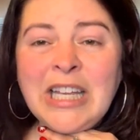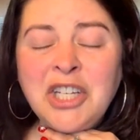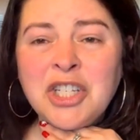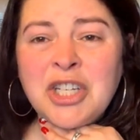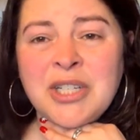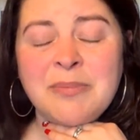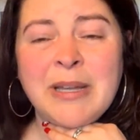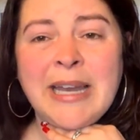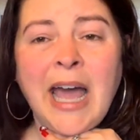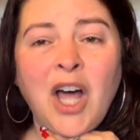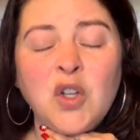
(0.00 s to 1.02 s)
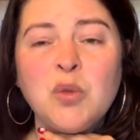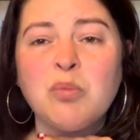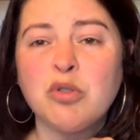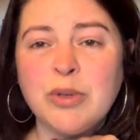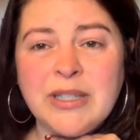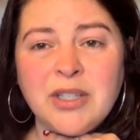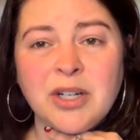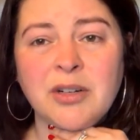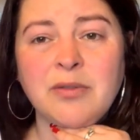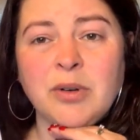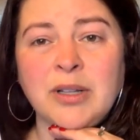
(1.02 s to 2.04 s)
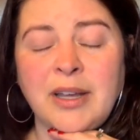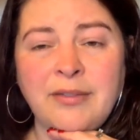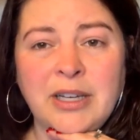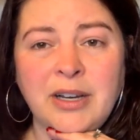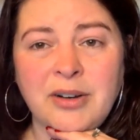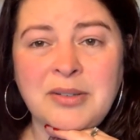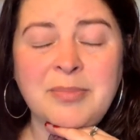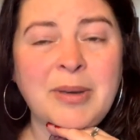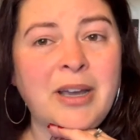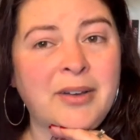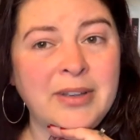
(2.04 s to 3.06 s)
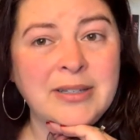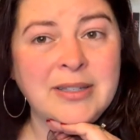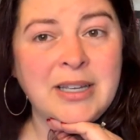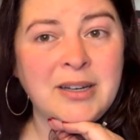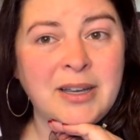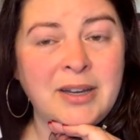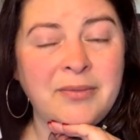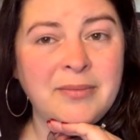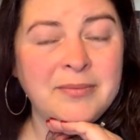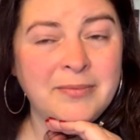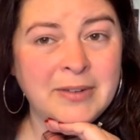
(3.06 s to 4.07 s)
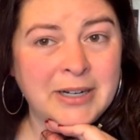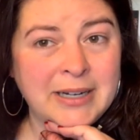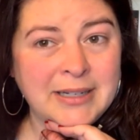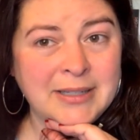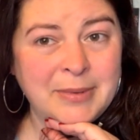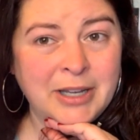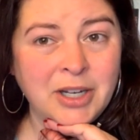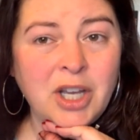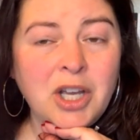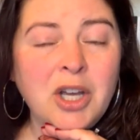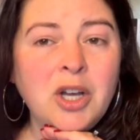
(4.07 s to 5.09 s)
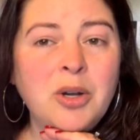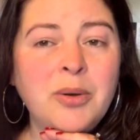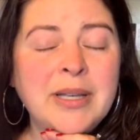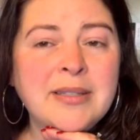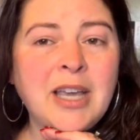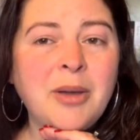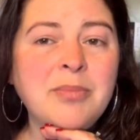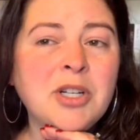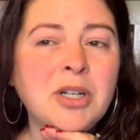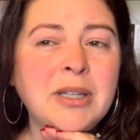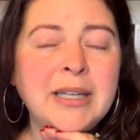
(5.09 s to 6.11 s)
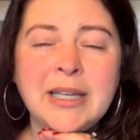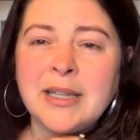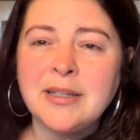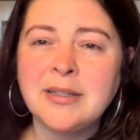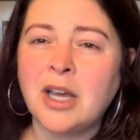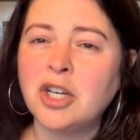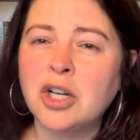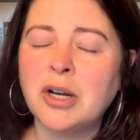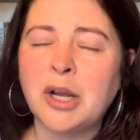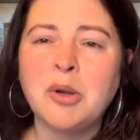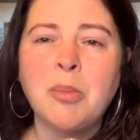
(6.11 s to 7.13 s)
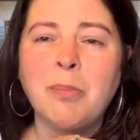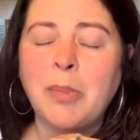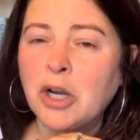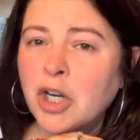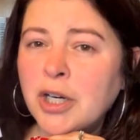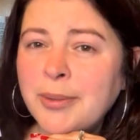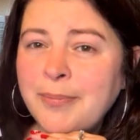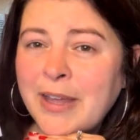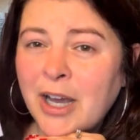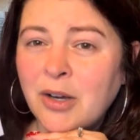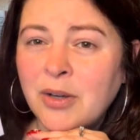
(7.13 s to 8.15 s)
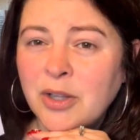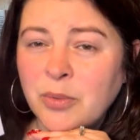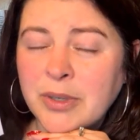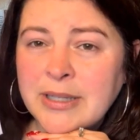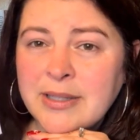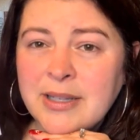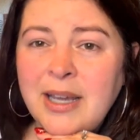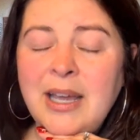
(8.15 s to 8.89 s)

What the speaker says: and she has been held prisoner for 11 years by obviously a very nice man who has kept her like in this underground bunker out in the woods.